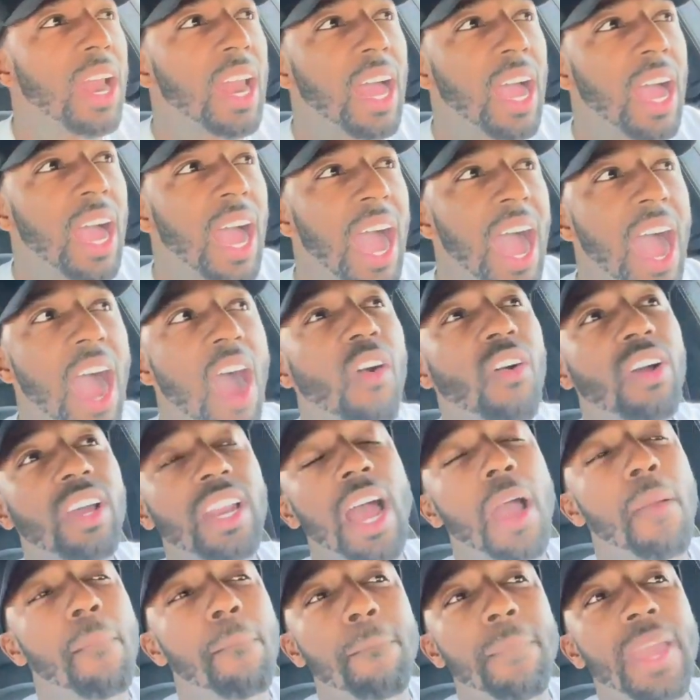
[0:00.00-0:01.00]
how could
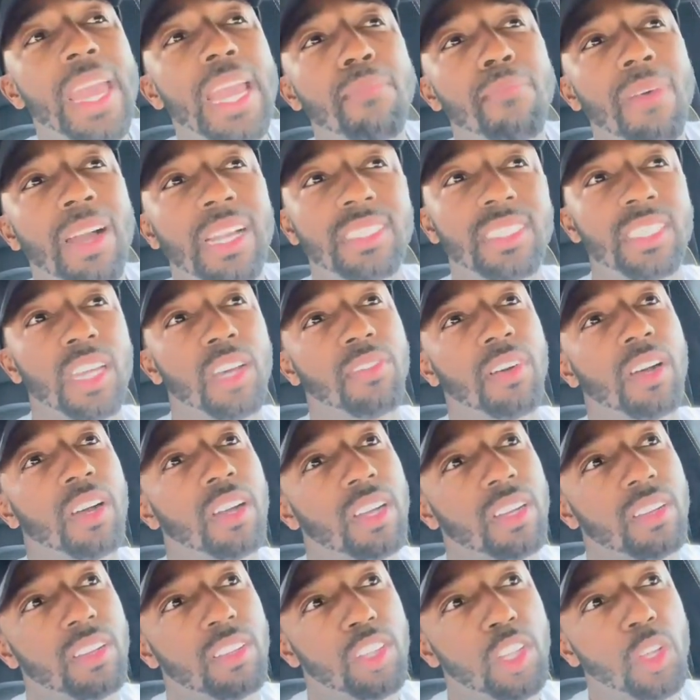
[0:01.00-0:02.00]
I make myself
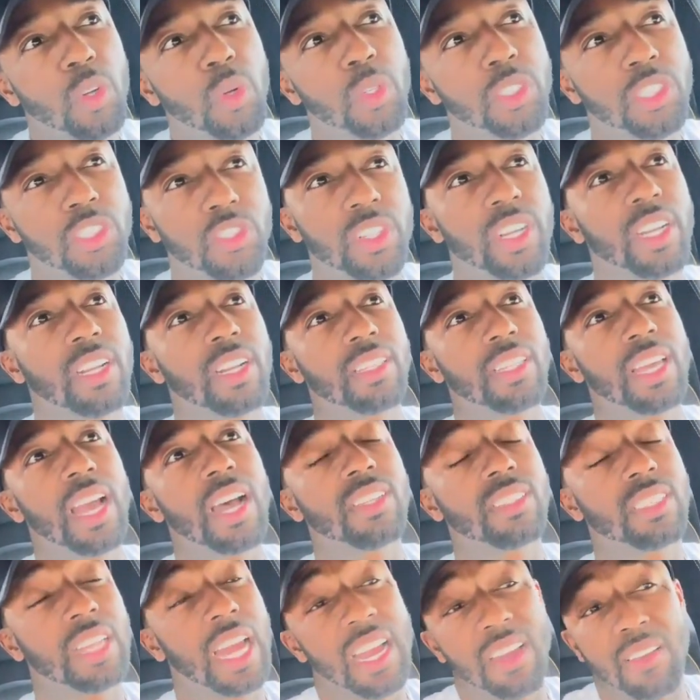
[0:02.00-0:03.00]
lose
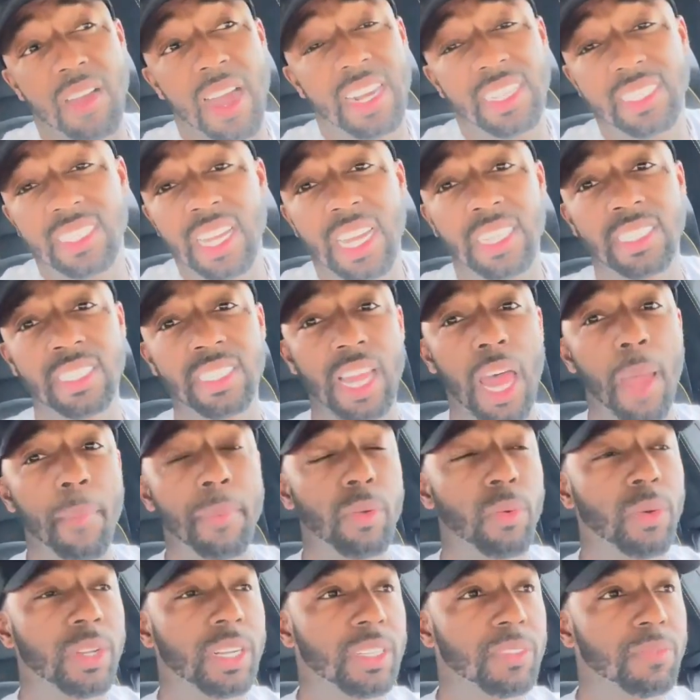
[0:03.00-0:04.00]
300,000? I just got
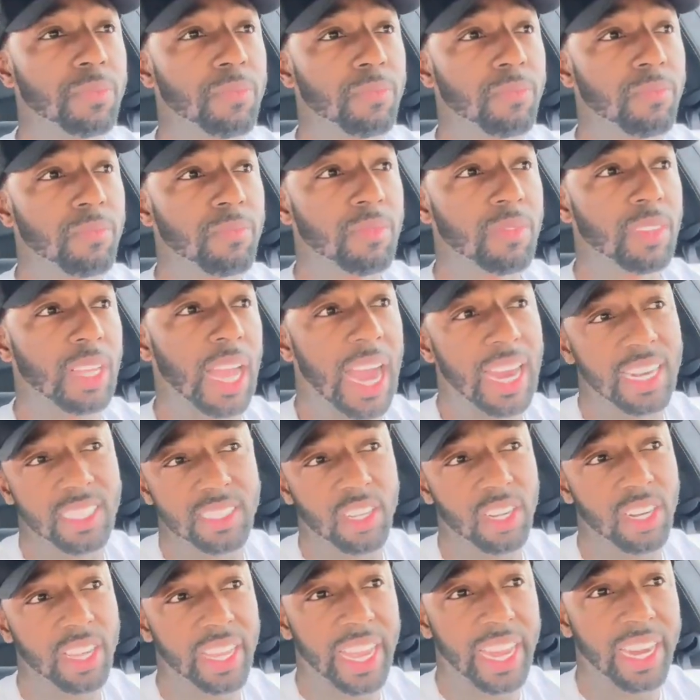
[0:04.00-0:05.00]
sloppy with it. I just
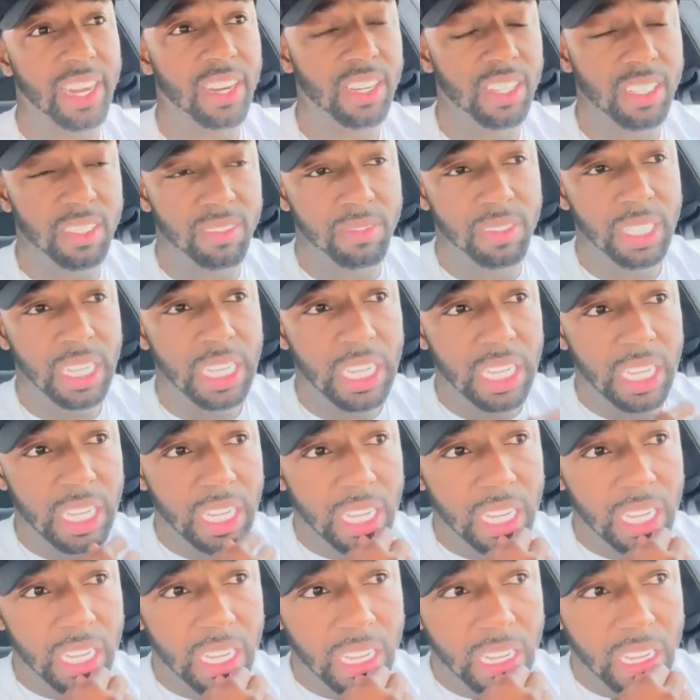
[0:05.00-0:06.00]
started caring
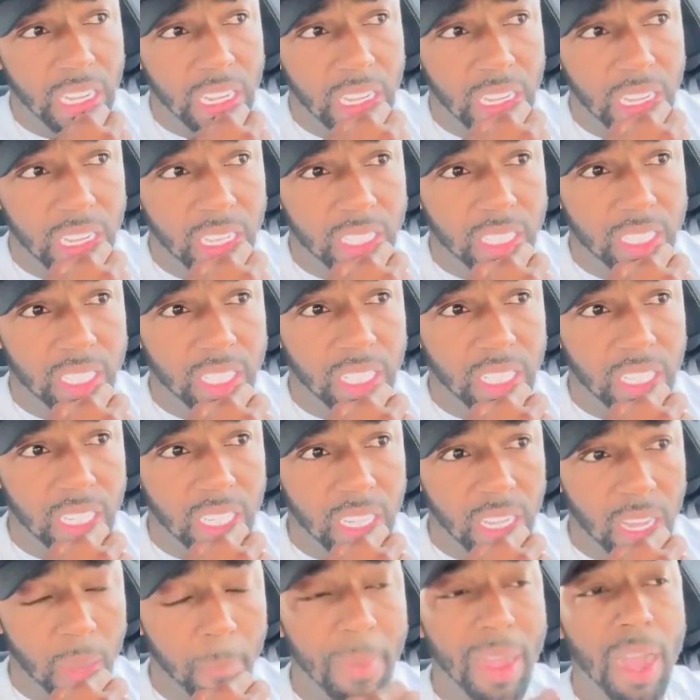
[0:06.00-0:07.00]

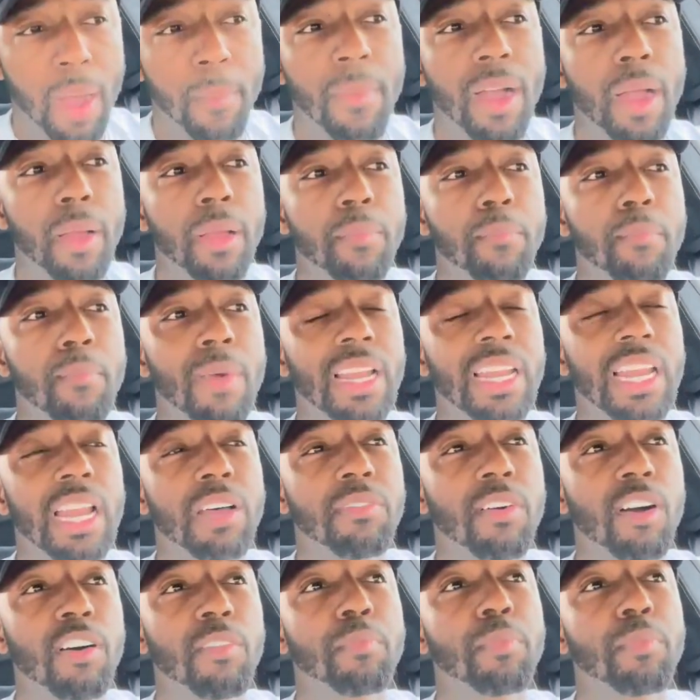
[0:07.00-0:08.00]
about my level of